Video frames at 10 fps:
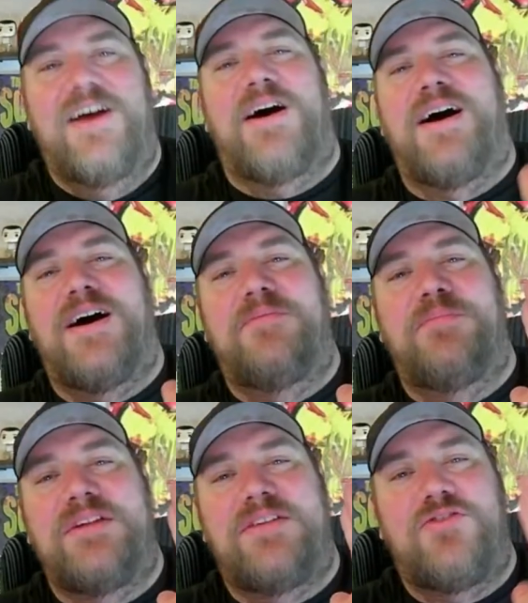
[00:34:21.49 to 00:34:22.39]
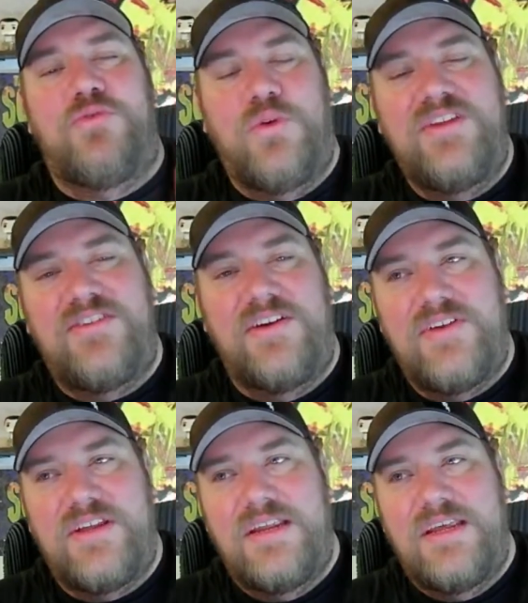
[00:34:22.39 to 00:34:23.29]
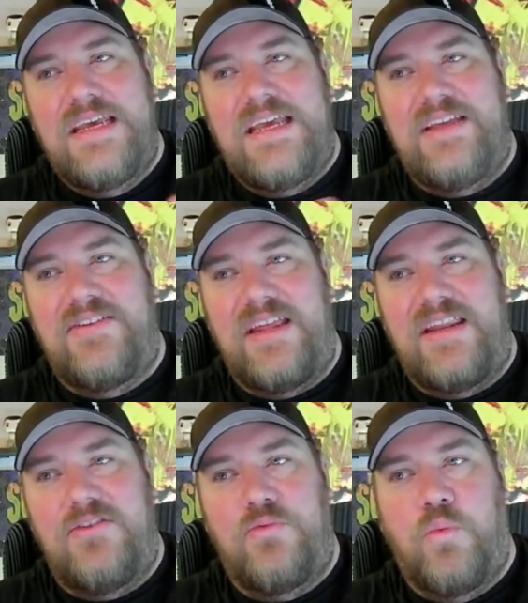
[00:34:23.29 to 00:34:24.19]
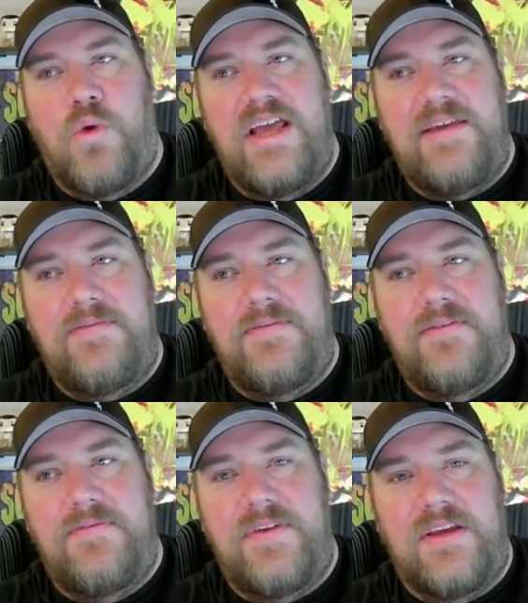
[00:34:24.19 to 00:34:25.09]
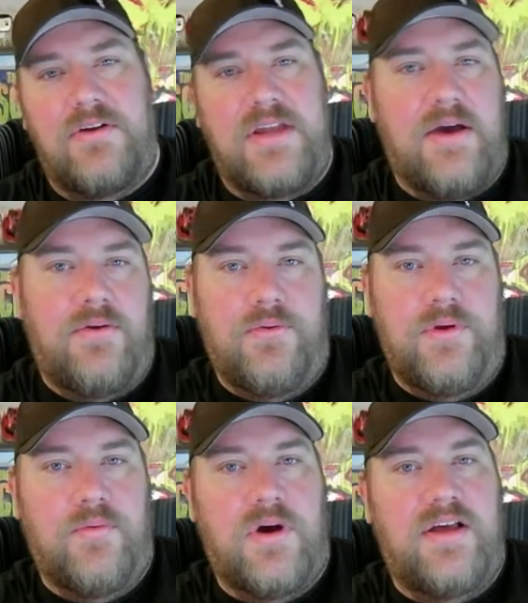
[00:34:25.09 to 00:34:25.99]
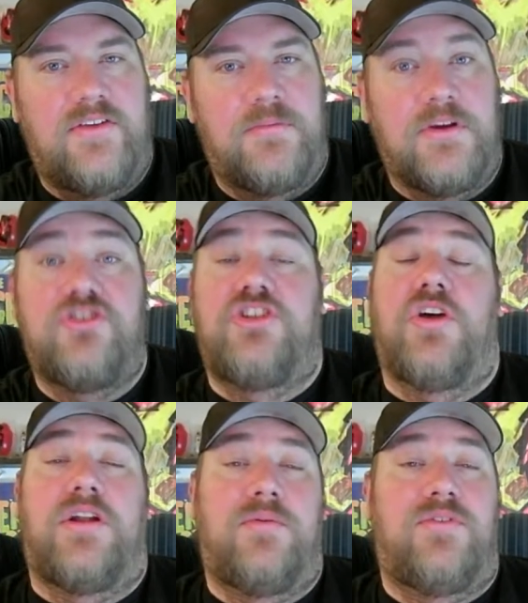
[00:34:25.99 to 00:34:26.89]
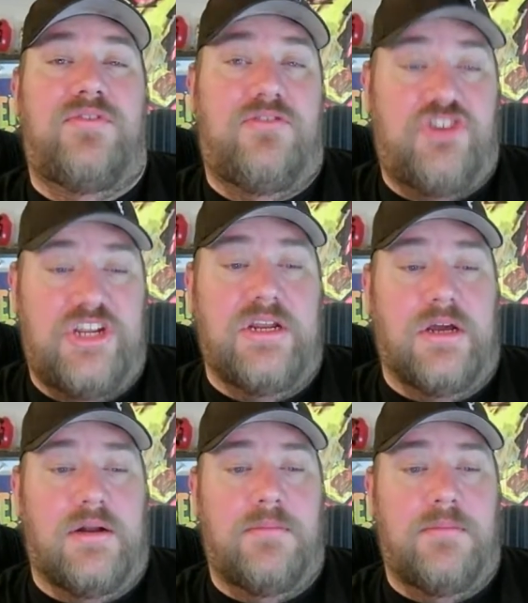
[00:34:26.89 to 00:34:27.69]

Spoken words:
But the twist of it is that his wife figured out who he was because she thought he was cheating on him.